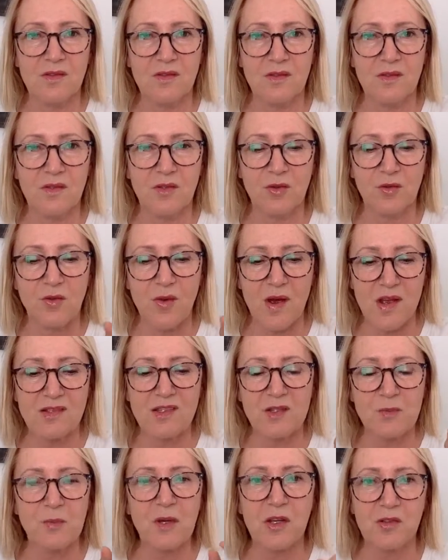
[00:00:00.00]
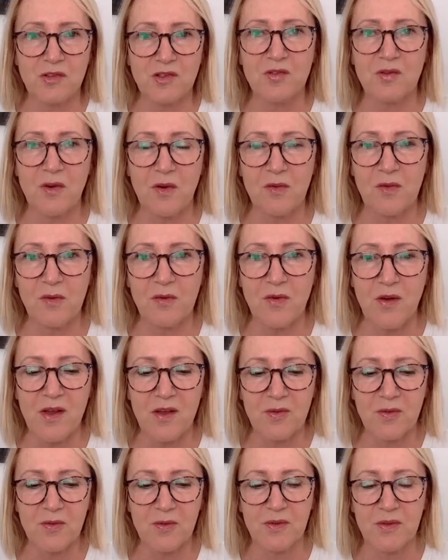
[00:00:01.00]
the greatest picture of the
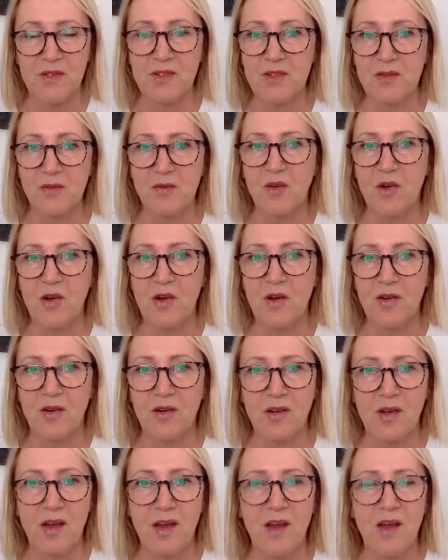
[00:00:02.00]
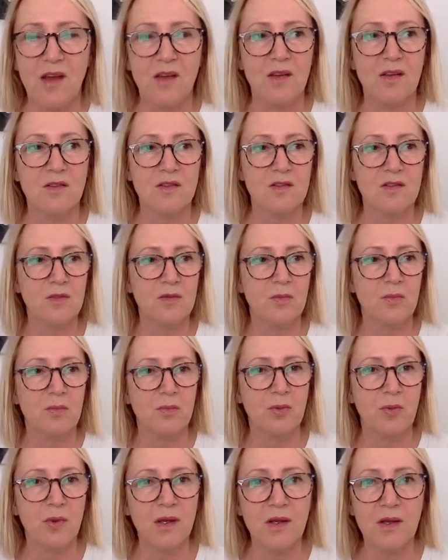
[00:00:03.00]
faithfulness of God to
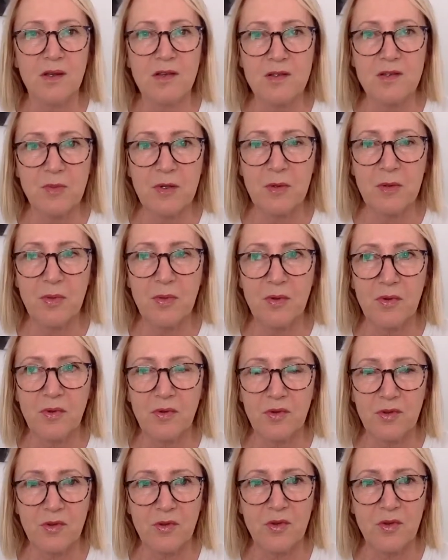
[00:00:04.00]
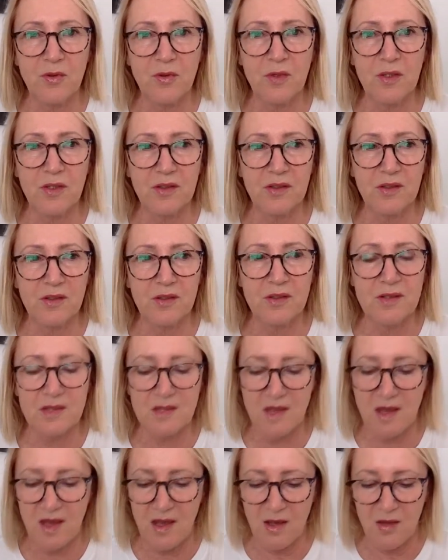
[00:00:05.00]
bring his people through the wilderness,
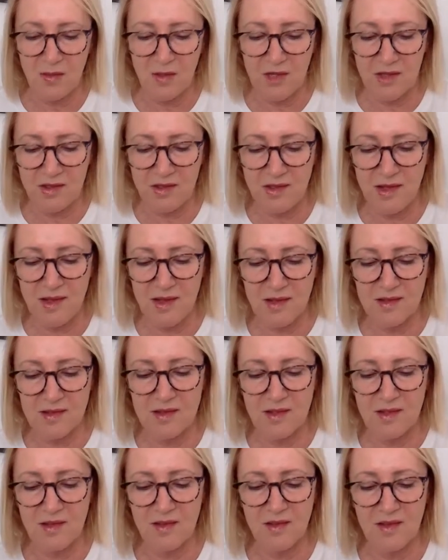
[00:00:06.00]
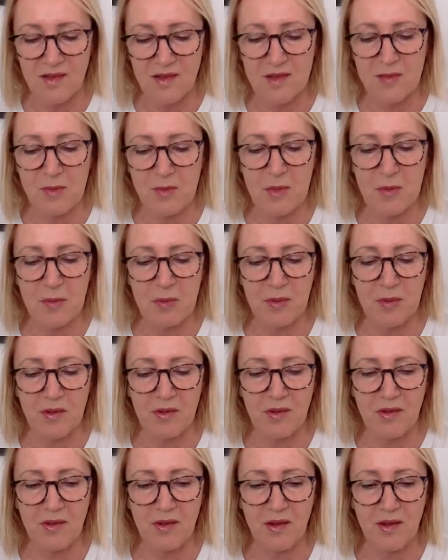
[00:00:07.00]
but yet these
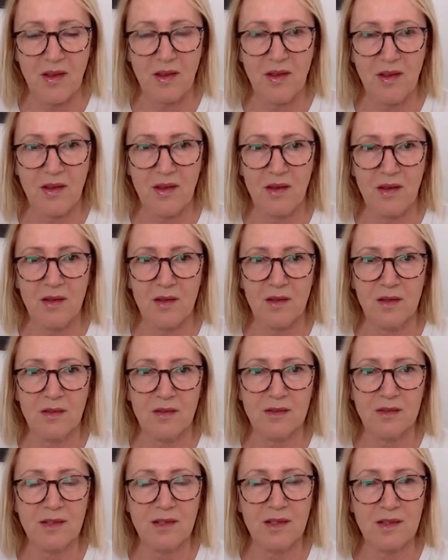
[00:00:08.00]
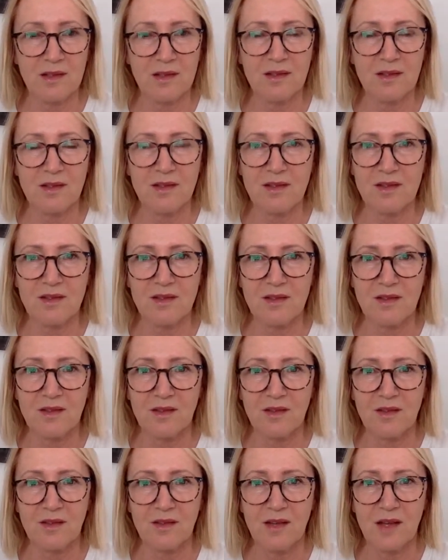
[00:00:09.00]
people didn't
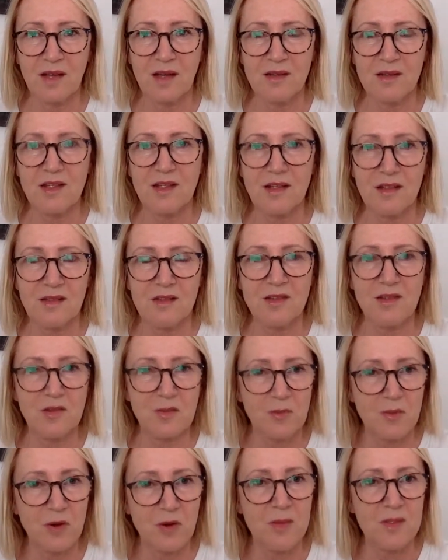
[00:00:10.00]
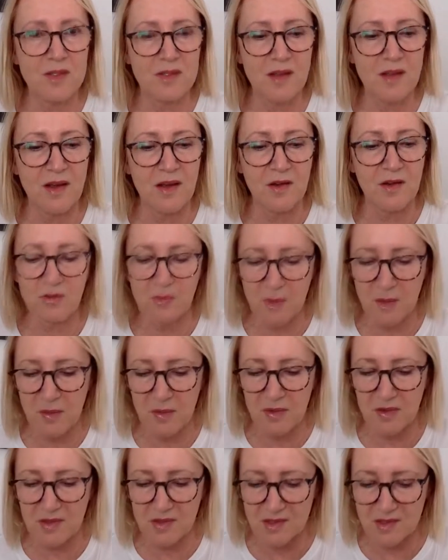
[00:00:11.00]
enter into the promised land. Remember
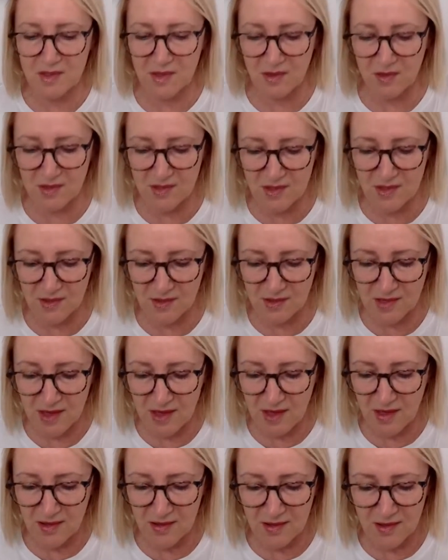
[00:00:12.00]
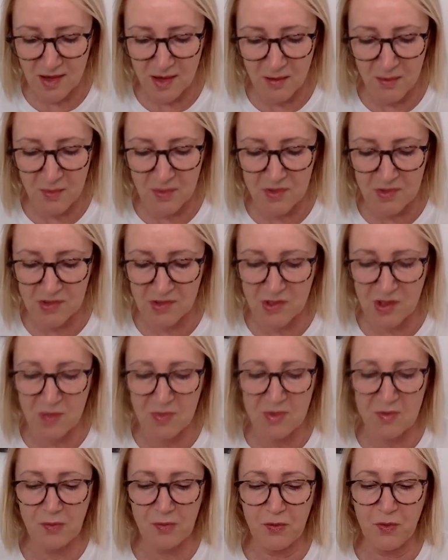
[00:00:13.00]
this now, it's in Numbers
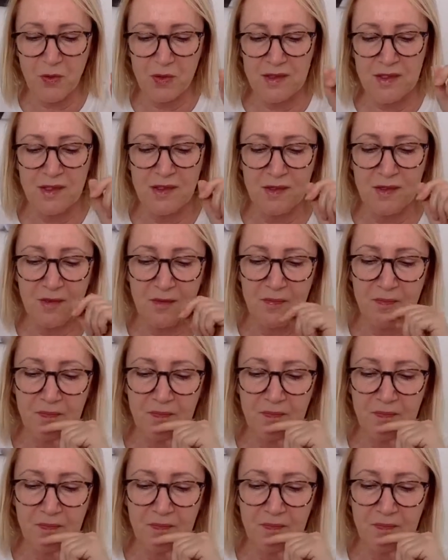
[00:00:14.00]
chapter 14.